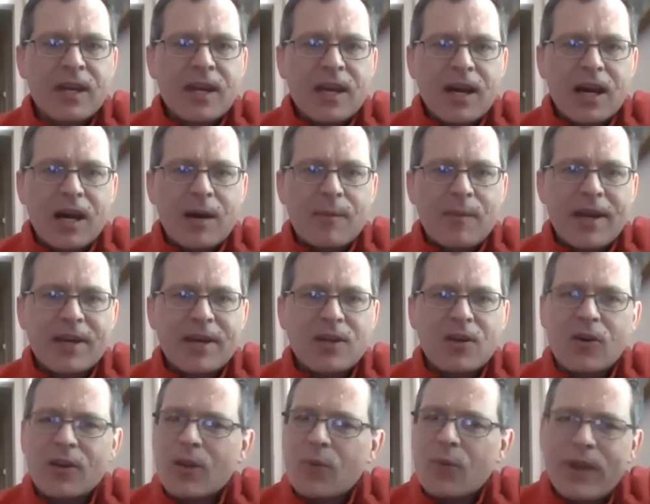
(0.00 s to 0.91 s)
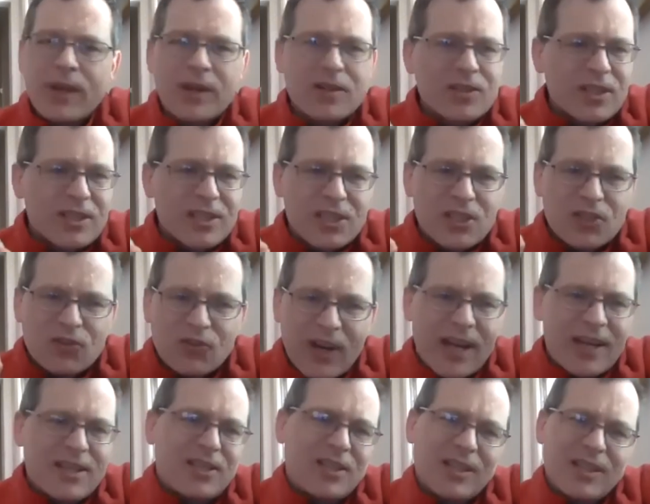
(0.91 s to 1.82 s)
um, I know that we are just
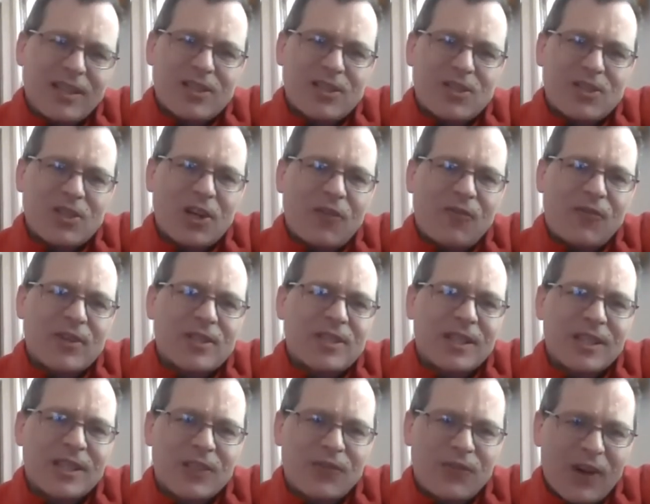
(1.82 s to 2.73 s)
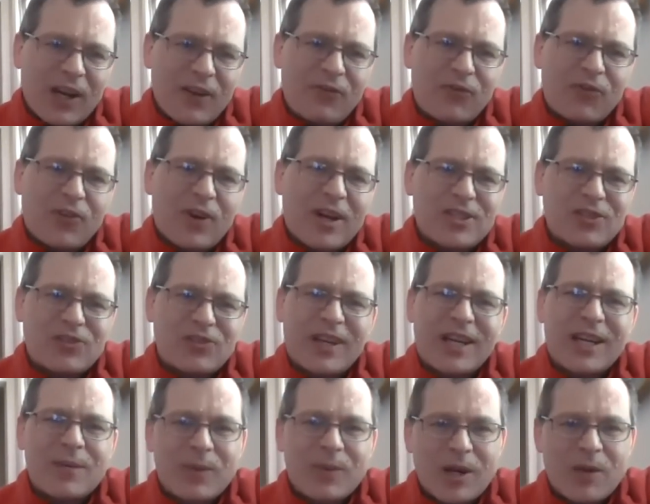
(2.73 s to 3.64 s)
scratching the surface and it's very
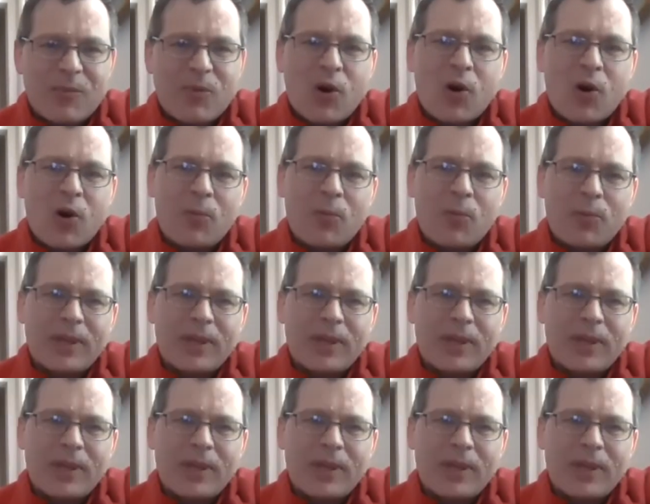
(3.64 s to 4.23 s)
frustrating, but I'm hoping that